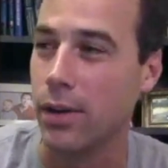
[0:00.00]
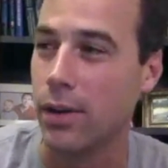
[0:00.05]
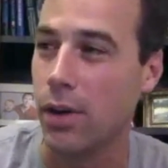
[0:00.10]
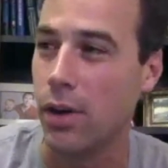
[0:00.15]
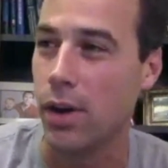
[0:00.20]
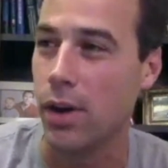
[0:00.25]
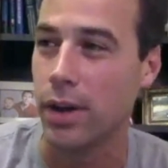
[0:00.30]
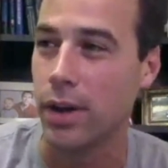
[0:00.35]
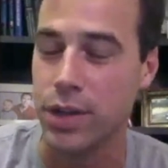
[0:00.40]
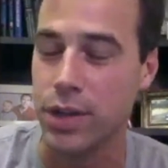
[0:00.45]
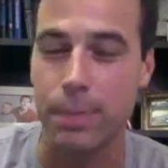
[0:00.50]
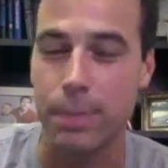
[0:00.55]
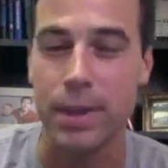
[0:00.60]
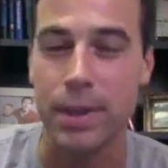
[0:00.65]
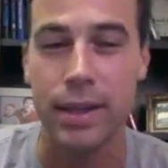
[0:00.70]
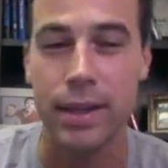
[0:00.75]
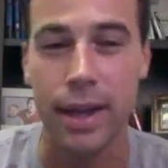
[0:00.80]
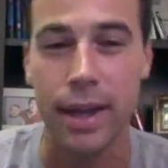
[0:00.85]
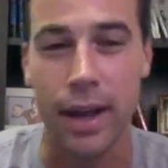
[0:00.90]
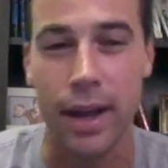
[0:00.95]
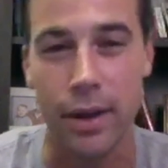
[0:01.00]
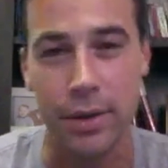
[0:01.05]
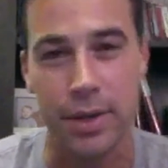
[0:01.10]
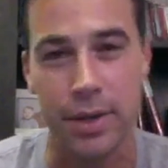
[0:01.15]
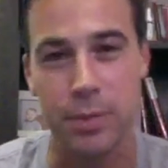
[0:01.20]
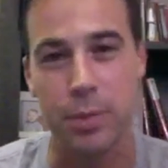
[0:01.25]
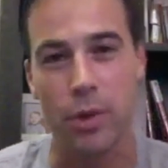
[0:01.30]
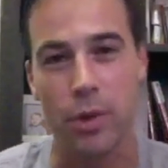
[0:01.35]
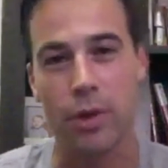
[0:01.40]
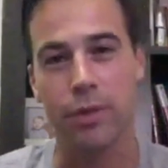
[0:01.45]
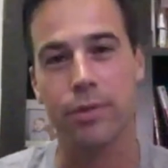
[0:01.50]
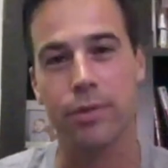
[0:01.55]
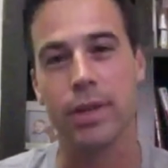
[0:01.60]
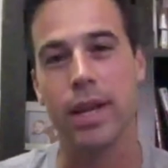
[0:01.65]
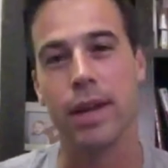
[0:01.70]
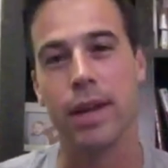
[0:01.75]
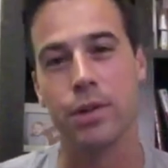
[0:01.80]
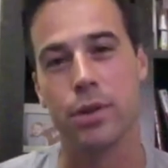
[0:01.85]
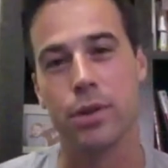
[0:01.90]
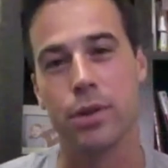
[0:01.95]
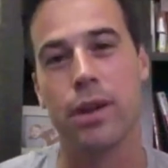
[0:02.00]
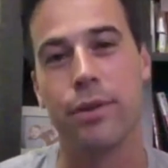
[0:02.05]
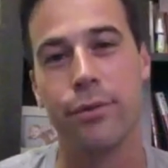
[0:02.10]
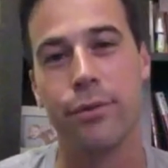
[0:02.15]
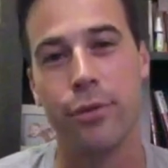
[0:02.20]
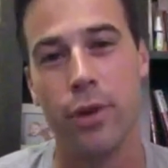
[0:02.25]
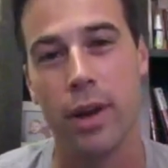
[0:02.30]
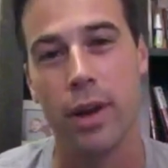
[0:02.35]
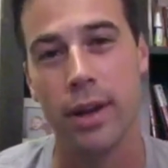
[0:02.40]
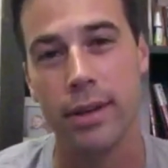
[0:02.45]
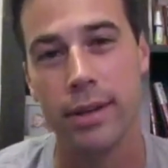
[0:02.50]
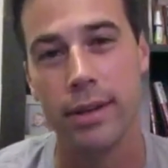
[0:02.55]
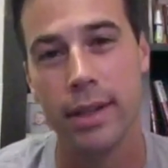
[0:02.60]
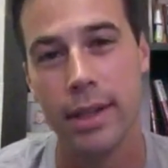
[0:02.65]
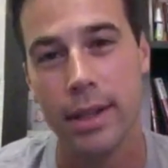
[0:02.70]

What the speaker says: on JP Donnell. He's part of the Echelon Front.